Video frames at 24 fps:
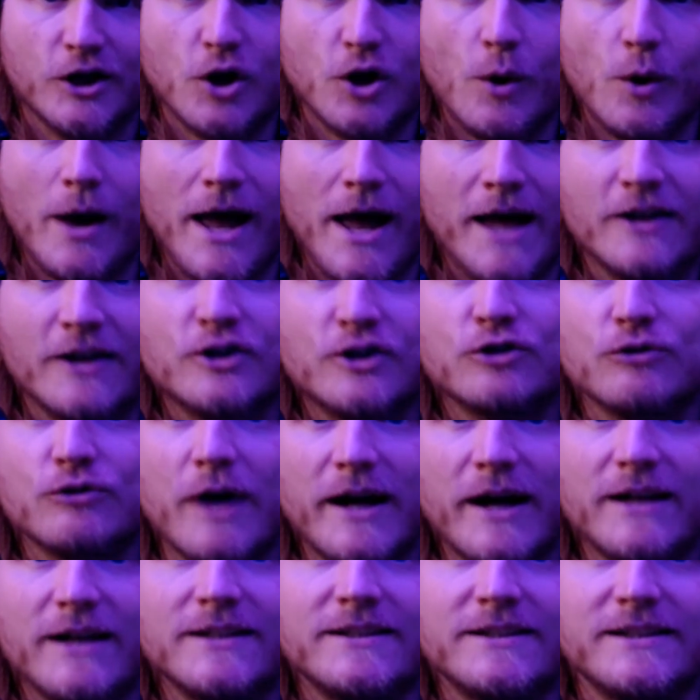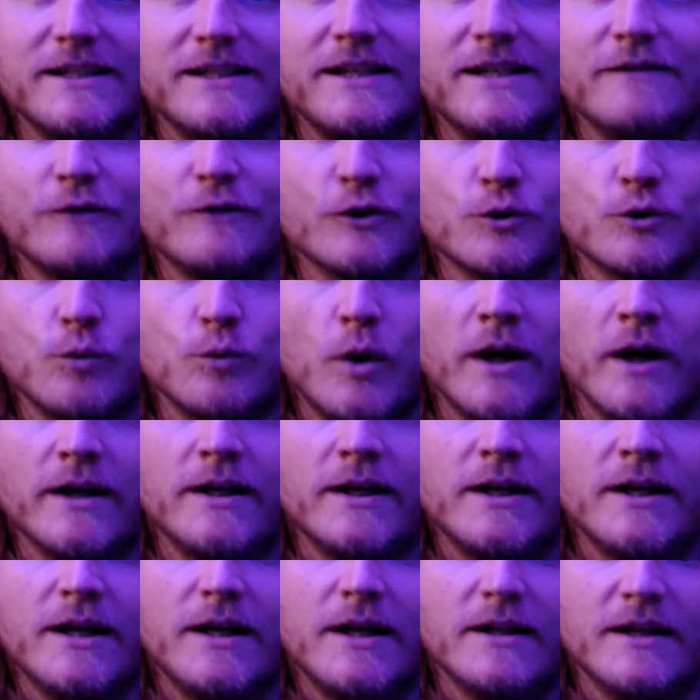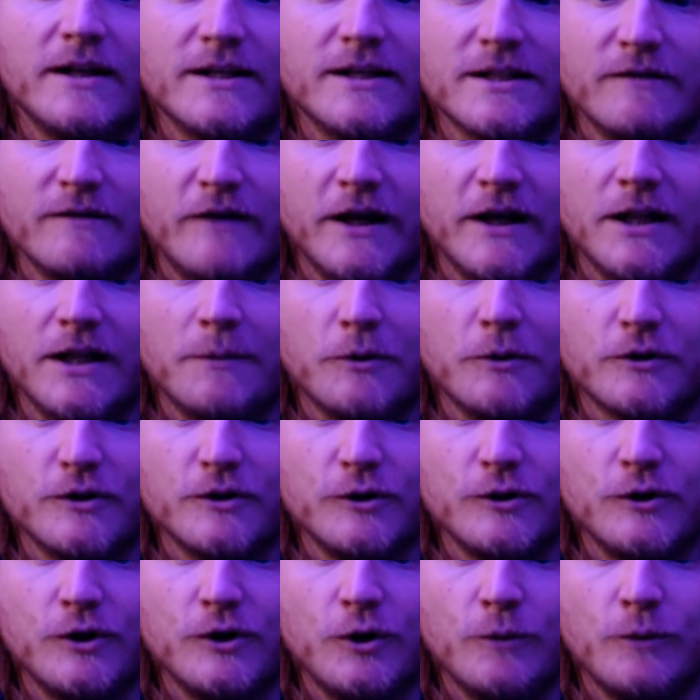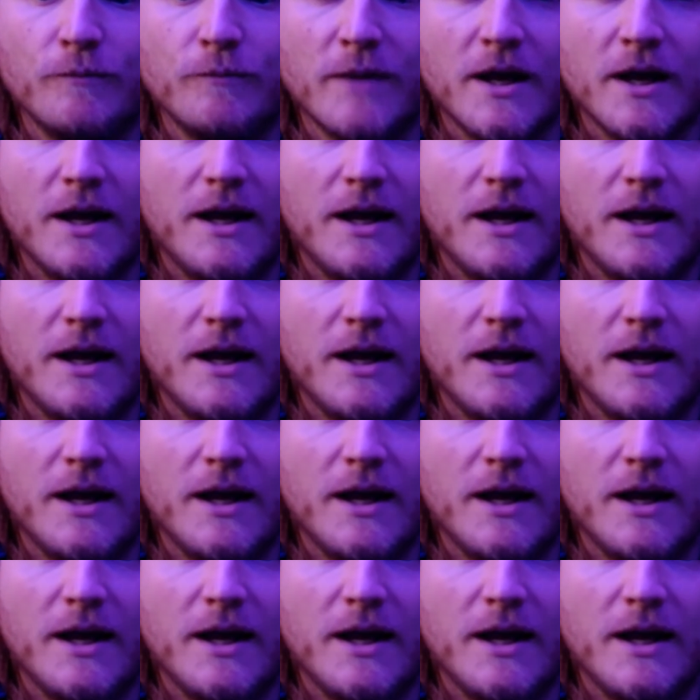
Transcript: Go ahead, try to see if there's one that is available to you.